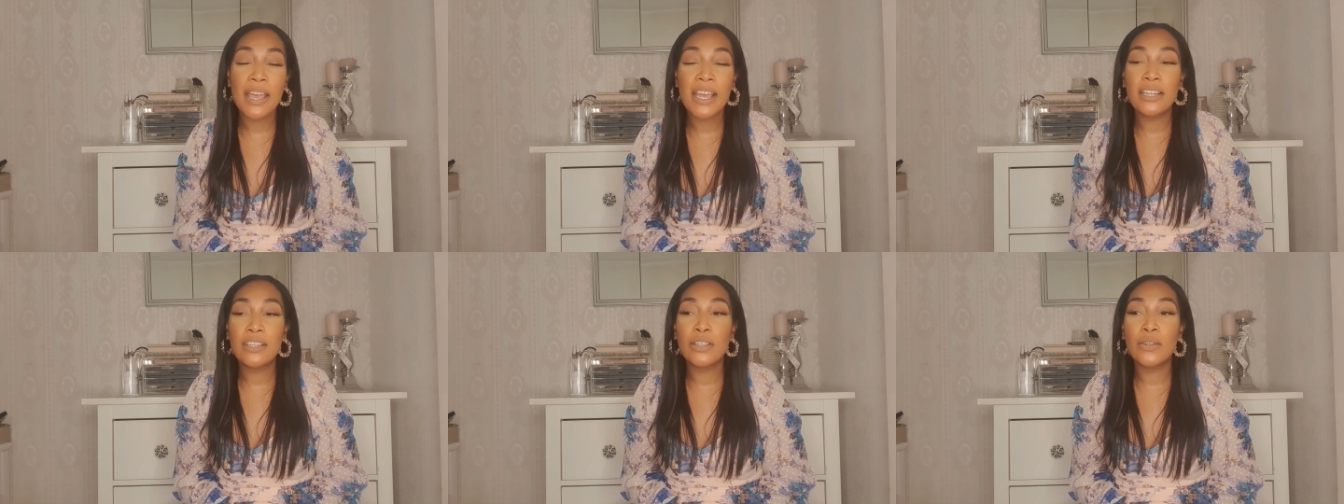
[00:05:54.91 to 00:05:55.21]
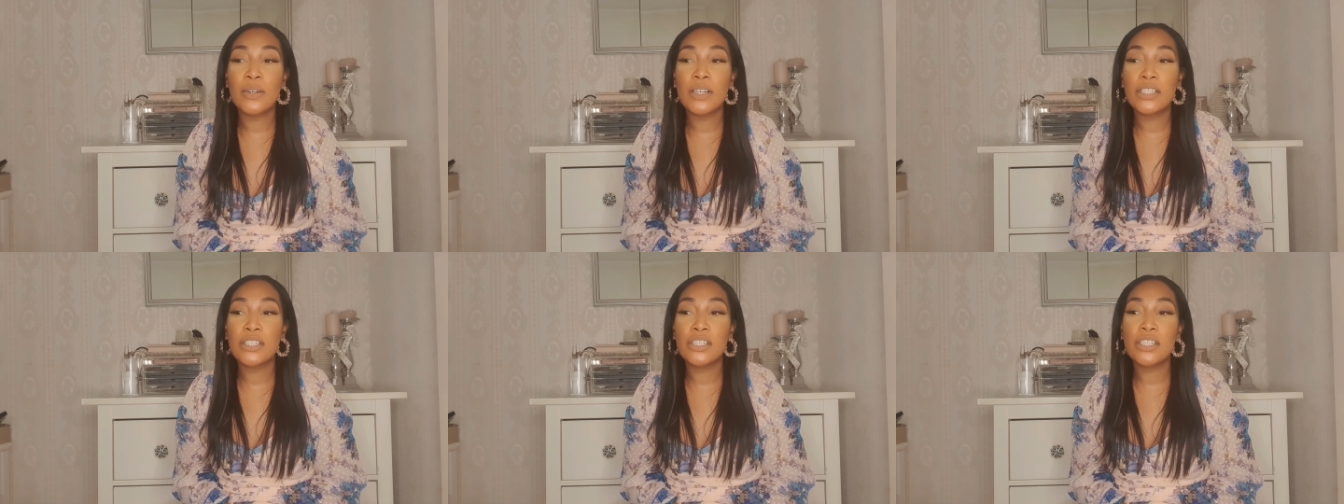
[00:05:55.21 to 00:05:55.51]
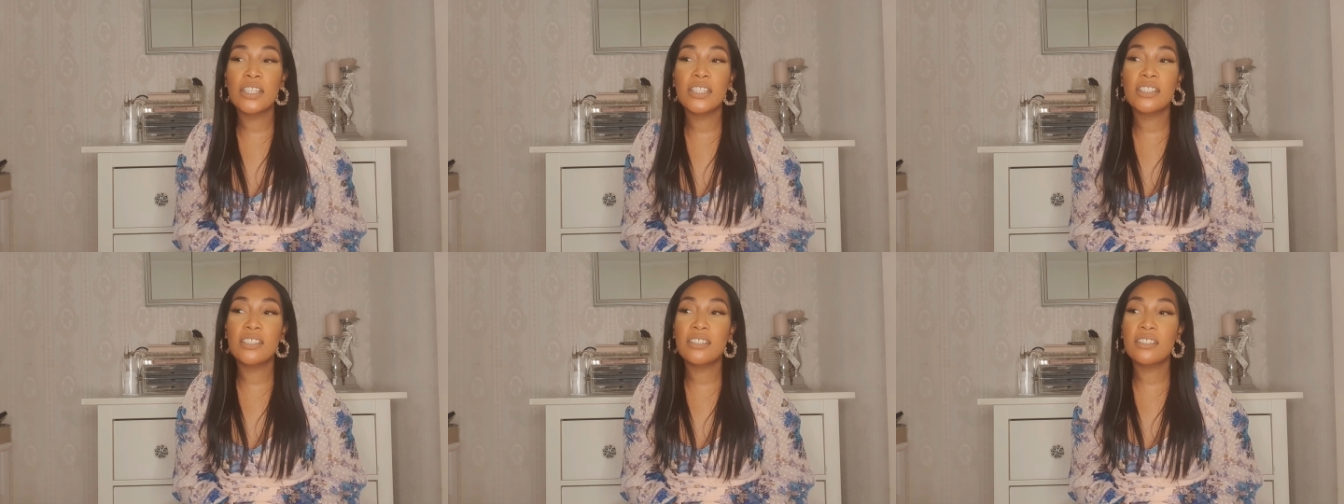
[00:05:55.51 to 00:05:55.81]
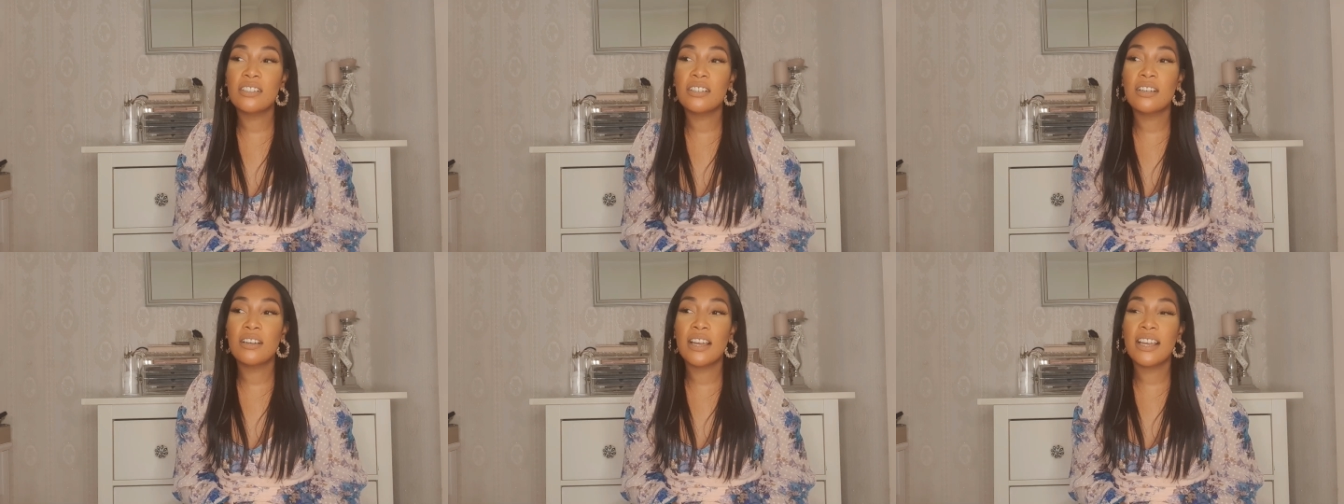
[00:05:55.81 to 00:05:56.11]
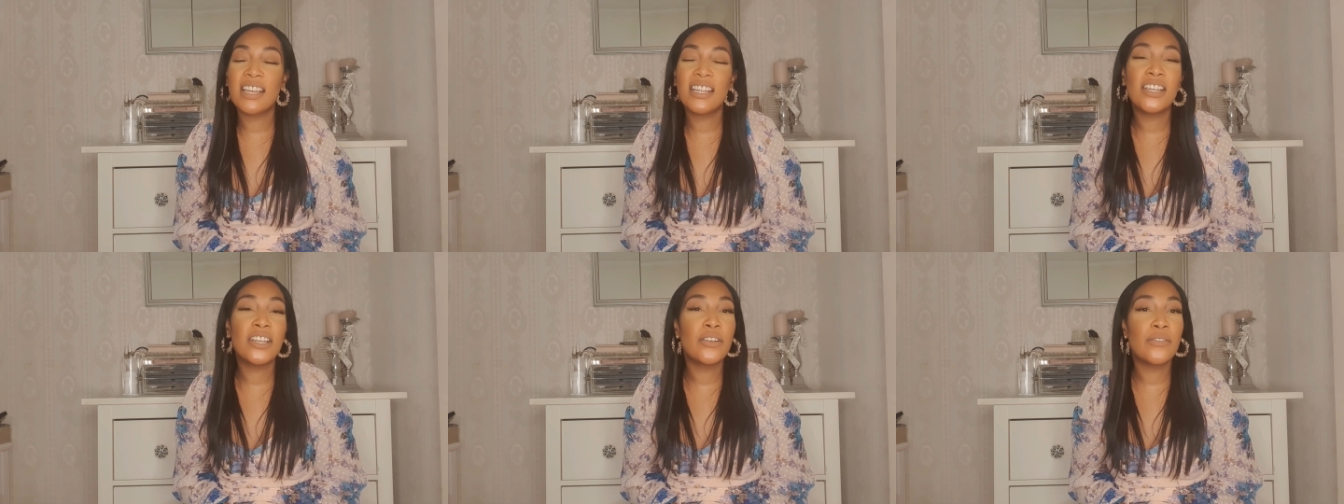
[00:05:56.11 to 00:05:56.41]
and you are just
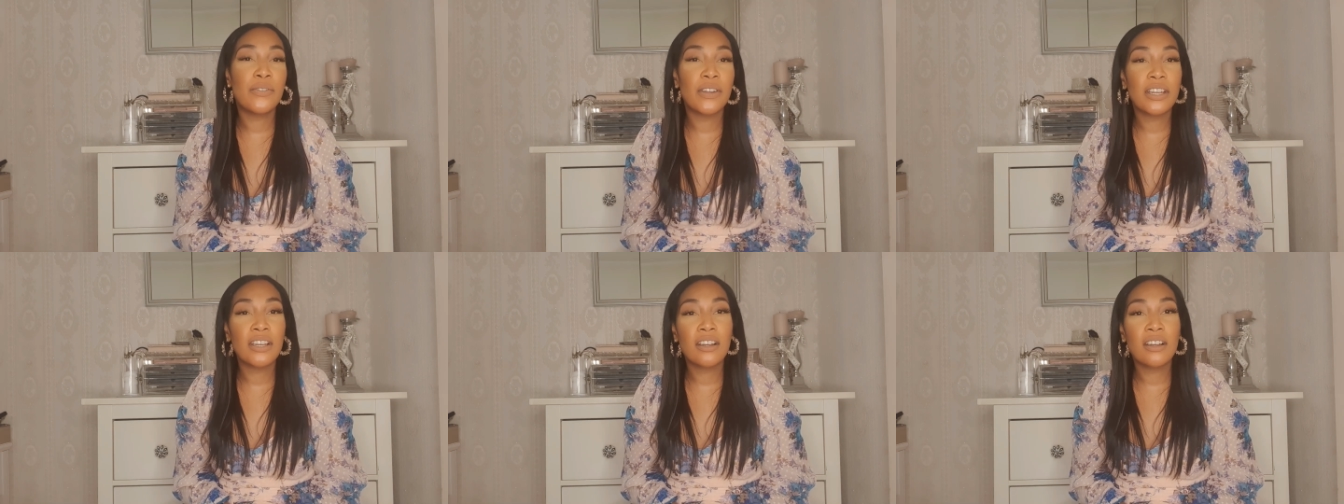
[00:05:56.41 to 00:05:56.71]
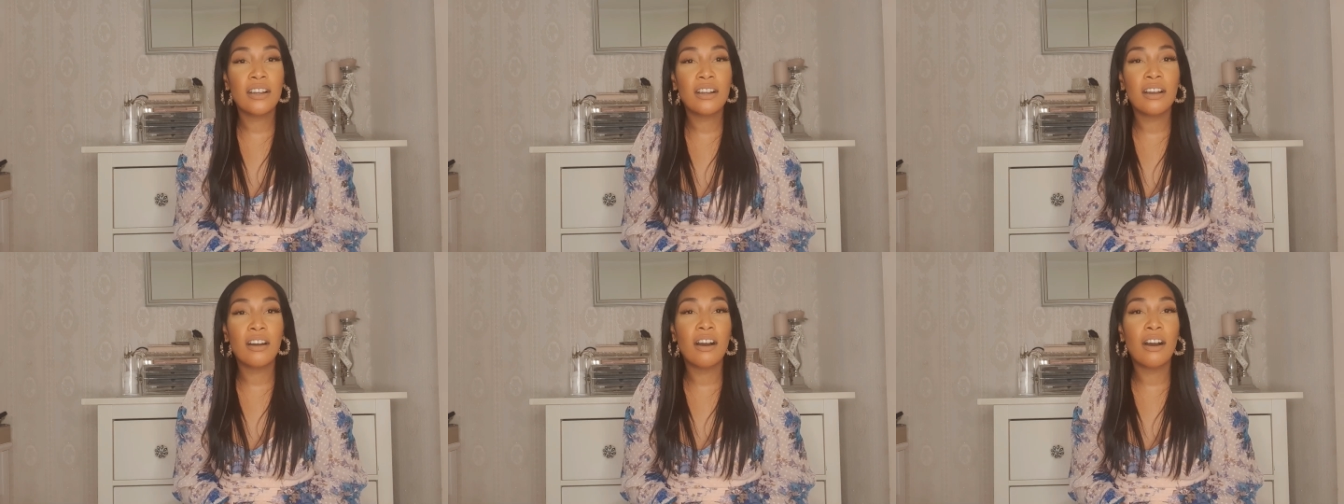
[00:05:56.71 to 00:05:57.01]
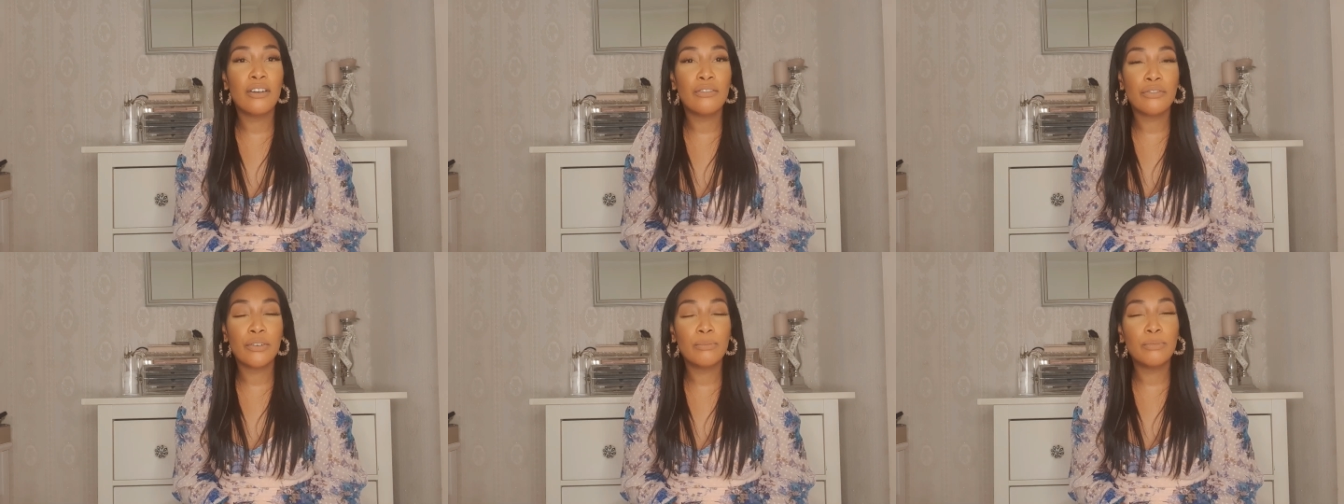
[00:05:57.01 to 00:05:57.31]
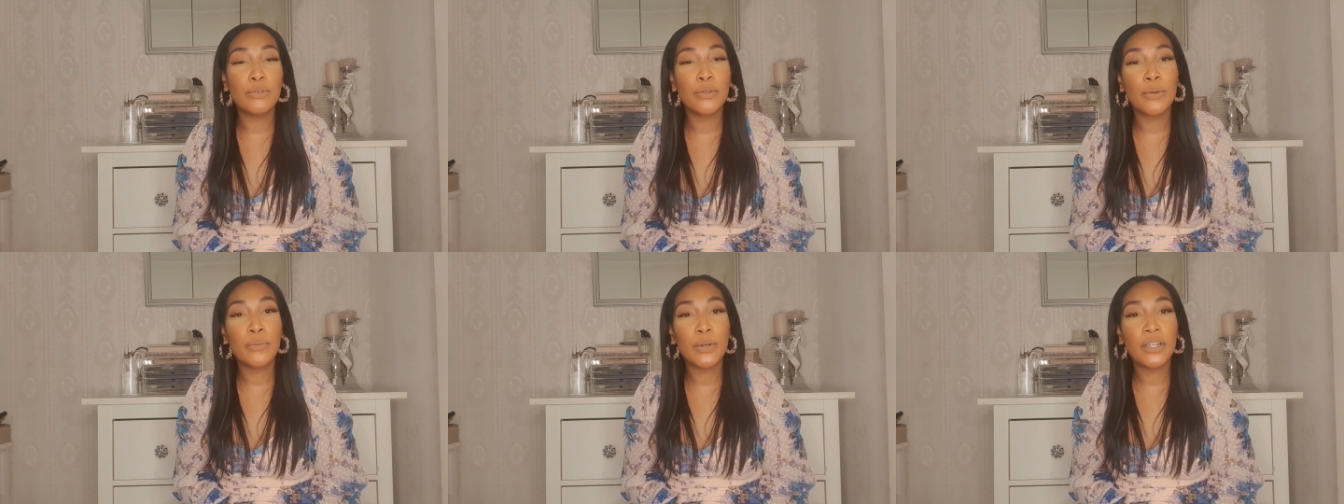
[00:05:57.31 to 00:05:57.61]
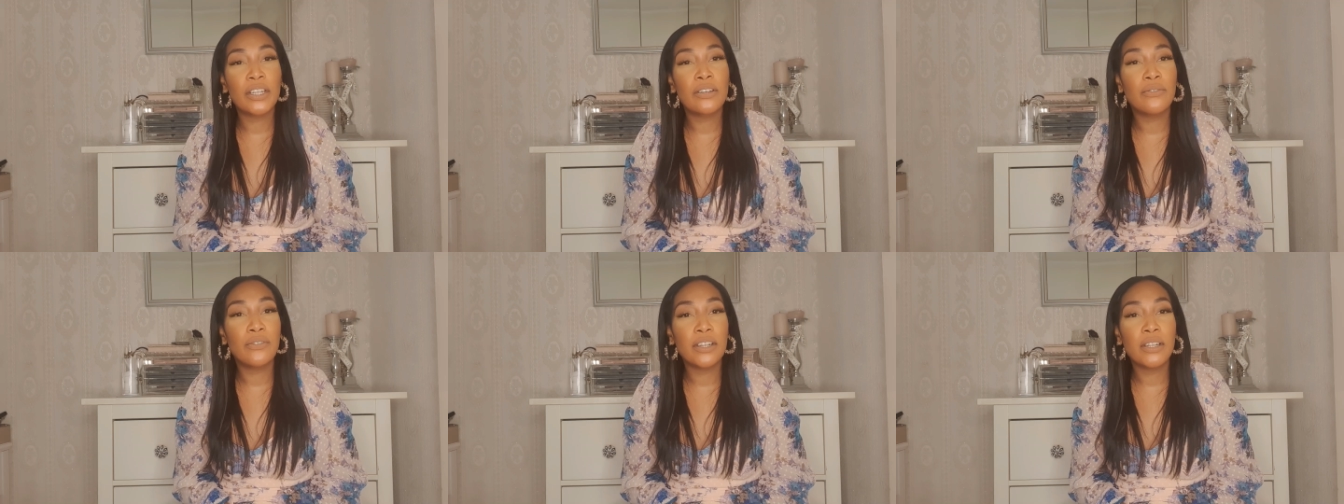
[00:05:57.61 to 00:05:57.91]
hindering God from doing
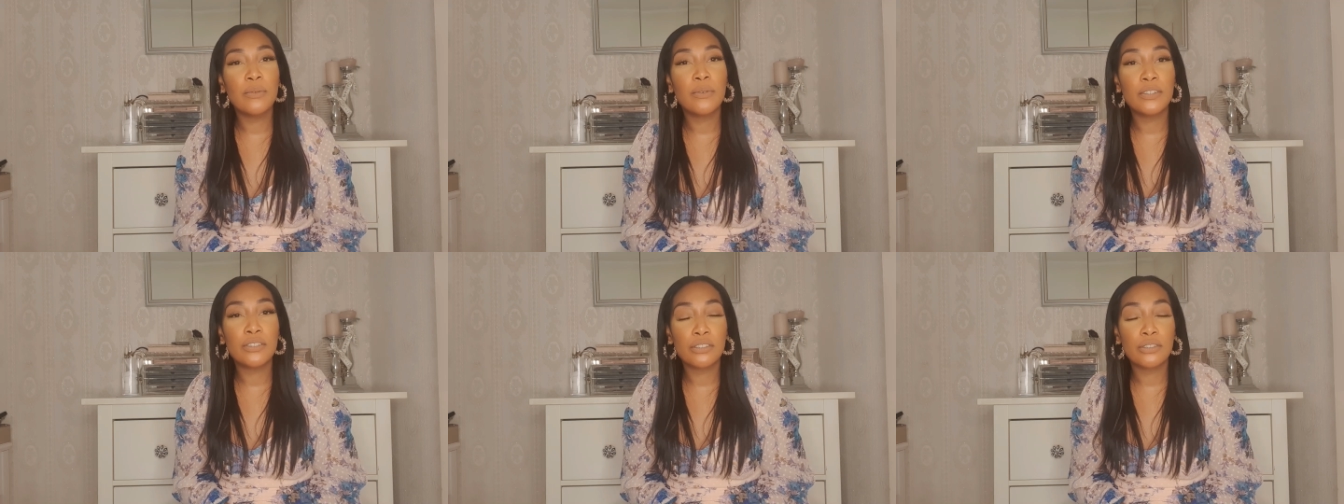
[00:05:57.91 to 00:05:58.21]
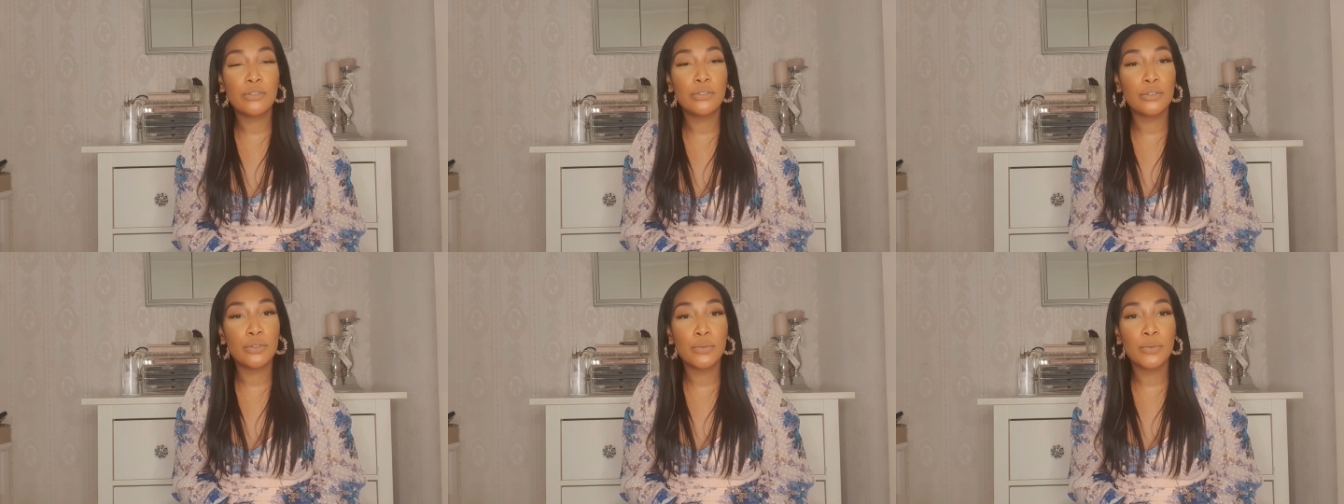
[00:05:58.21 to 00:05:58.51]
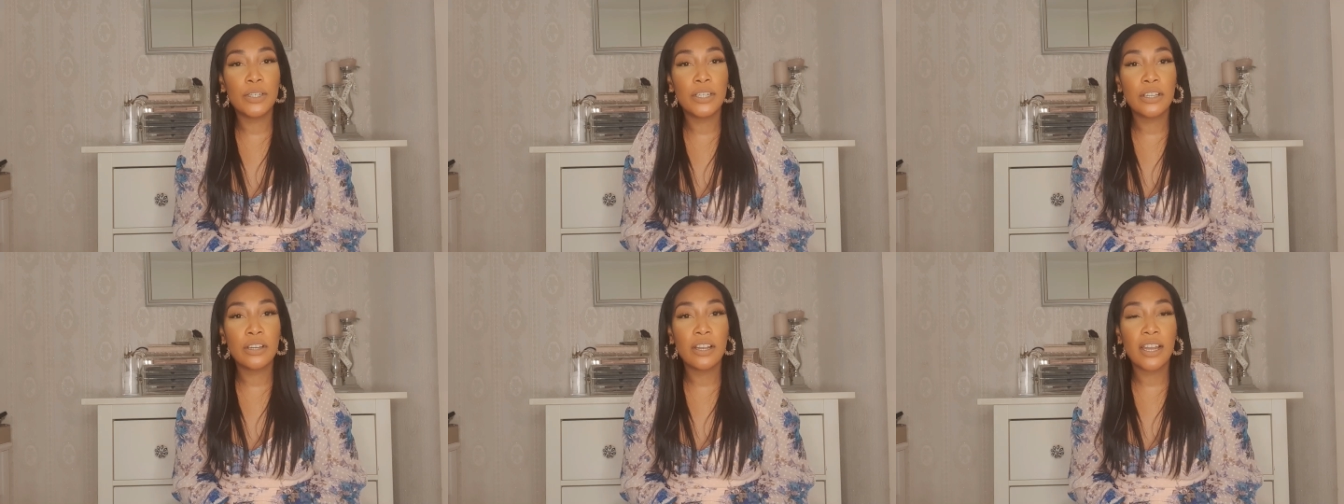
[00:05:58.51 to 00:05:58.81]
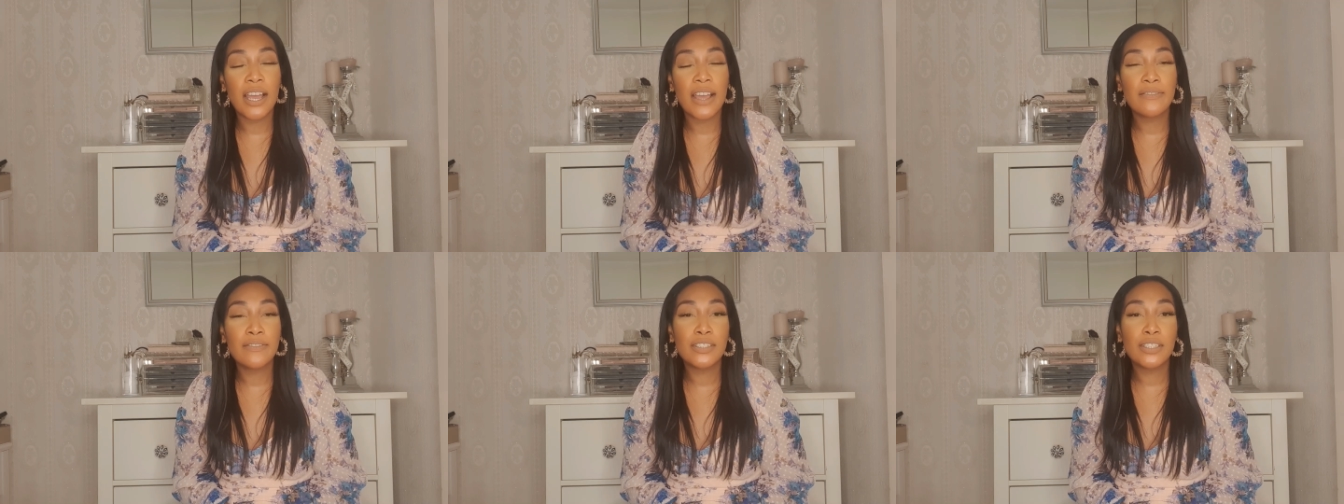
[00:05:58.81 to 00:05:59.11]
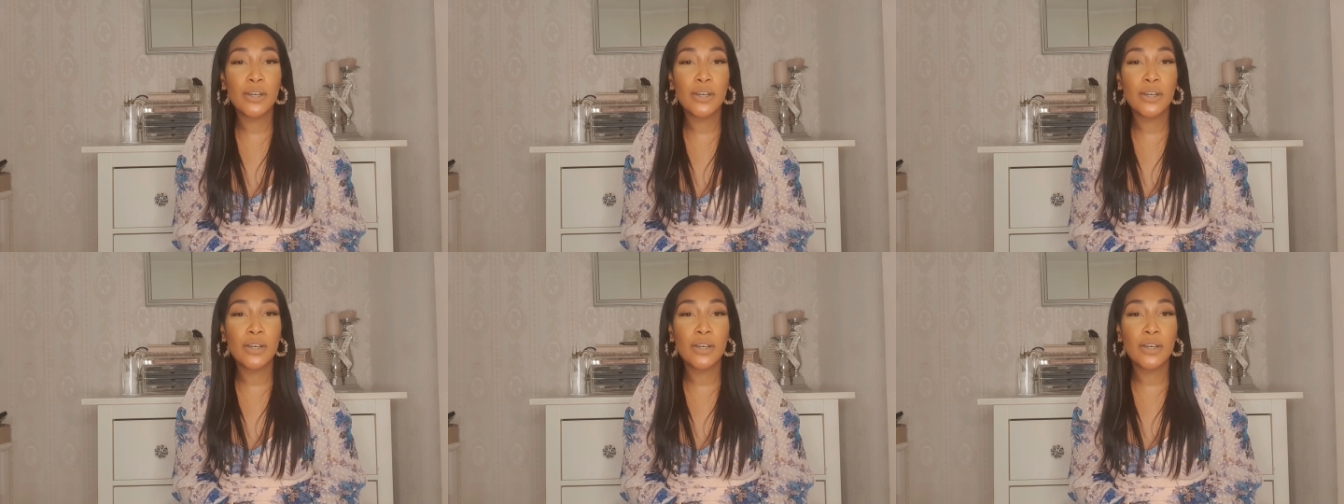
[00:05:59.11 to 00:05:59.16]
what he really wants to do in your life.